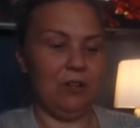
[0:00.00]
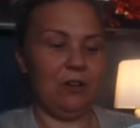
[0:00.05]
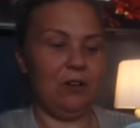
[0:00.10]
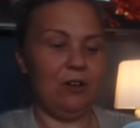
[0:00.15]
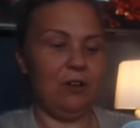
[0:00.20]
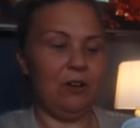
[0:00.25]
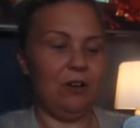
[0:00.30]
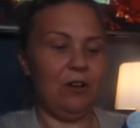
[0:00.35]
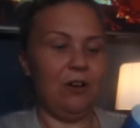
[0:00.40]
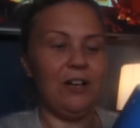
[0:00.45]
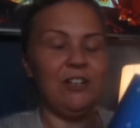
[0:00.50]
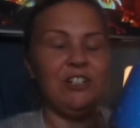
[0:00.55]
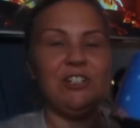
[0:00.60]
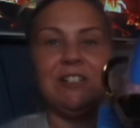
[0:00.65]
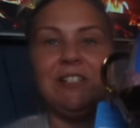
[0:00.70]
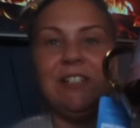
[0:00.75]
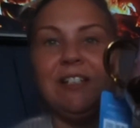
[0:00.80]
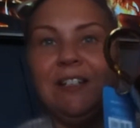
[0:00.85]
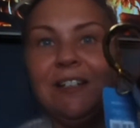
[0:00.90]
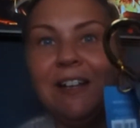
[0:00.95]
Oh, I
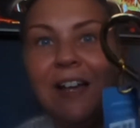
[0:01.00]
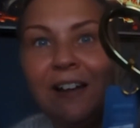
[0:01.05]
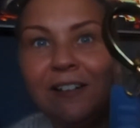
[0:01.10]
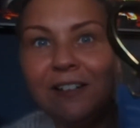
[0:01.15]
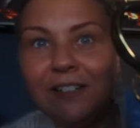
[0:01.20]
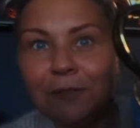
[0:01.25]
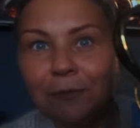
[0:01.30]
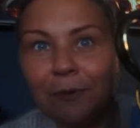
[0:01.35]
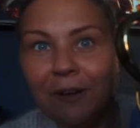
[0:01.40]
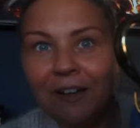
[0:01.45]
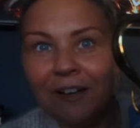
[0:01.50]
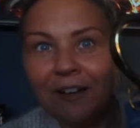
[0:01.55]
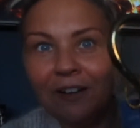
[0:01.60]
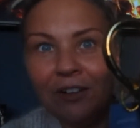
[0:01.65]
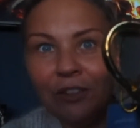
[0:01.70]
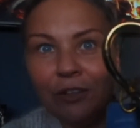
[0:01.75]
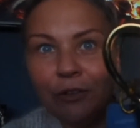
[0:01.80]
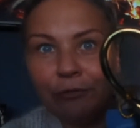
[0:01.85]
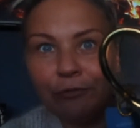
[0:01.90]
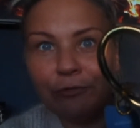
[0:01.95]
just seen that as well
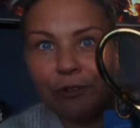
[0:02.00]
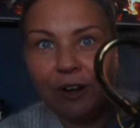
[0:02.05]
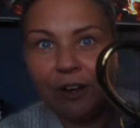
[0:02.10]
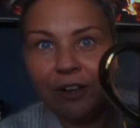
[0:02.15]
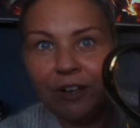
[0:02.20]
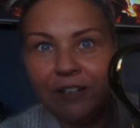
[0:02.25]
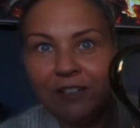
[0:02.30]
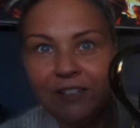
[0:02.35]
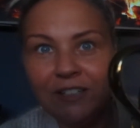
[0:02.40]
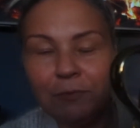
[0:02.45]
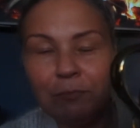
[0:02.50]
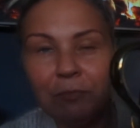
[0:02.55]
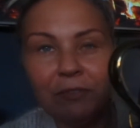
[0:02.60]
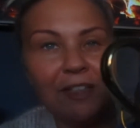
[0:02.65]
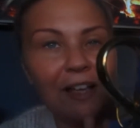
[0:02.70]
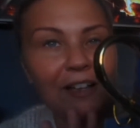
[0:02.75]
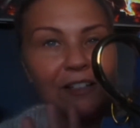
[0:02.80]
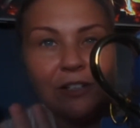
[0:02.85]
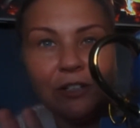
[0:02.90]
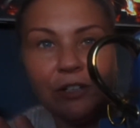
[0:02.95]
on the front, but
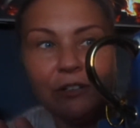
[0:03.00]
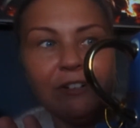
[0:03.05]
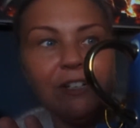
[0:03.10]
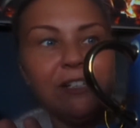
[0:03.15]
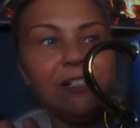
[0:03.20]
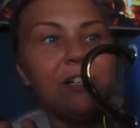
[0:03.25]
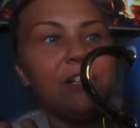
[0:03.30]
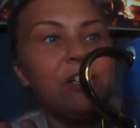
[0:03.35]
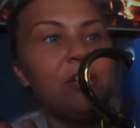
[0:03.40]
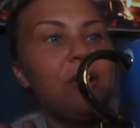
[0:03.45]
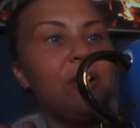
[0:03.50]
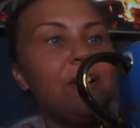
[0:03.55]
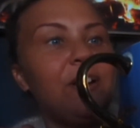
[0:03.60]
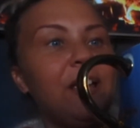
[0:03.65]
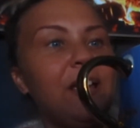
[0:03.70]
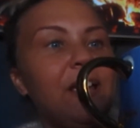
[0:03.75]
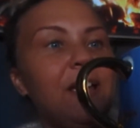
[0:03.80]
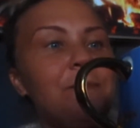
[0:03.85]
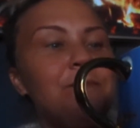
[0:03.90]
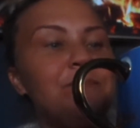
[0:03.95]
that's not the reason I got
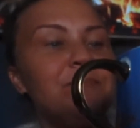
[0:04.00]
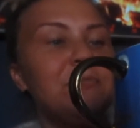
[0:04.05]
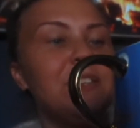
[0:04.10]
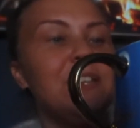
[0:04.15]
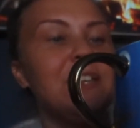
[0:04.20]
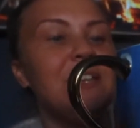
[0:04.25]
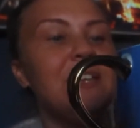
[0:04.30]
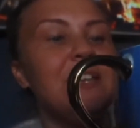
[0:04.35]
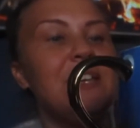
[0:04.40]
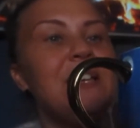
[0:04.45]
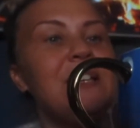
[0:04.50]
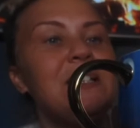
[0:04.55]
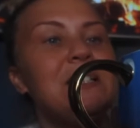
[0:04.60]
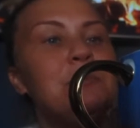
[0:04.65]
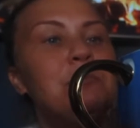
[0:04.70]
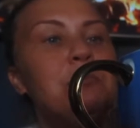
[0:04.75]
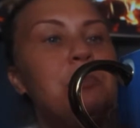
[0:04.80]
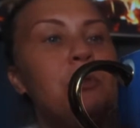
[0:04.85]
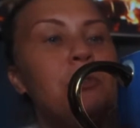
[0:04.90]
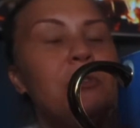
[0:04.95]
it. It's
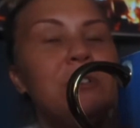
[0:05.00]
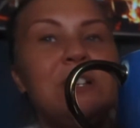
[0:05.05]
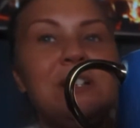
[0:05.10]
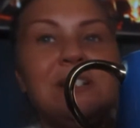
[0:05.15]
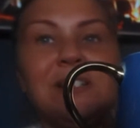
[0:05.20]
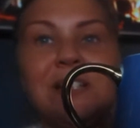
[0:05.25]
Born in